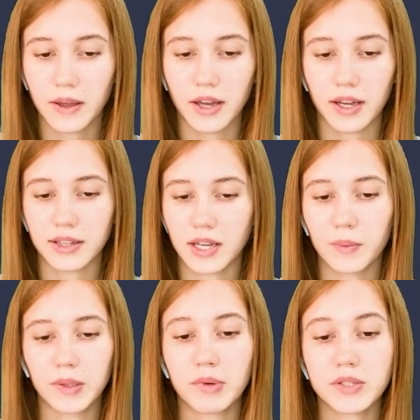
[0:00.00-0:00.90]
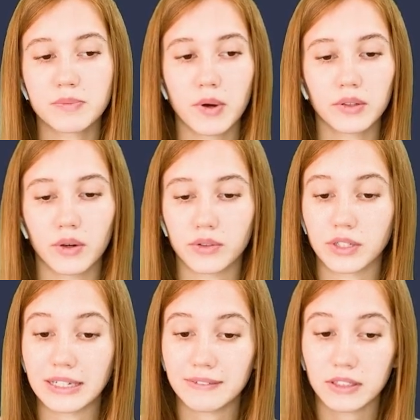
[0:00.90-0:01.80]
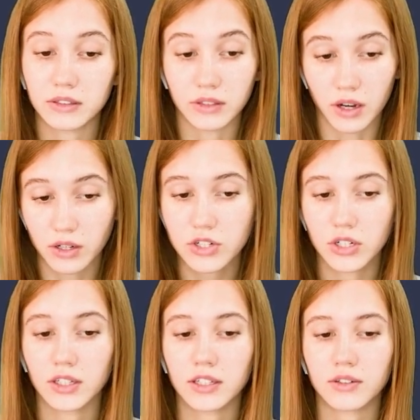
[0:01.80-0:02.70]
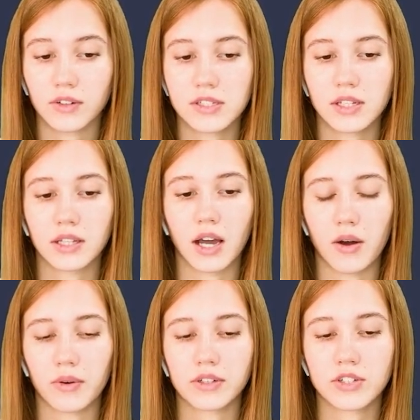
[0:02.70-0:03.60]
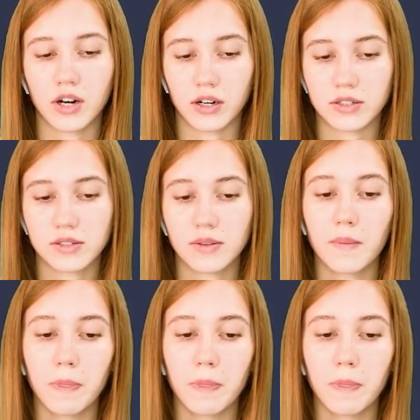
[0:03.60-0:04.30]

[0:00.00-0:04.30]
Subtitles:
and there will be a small or even large increase in our charts.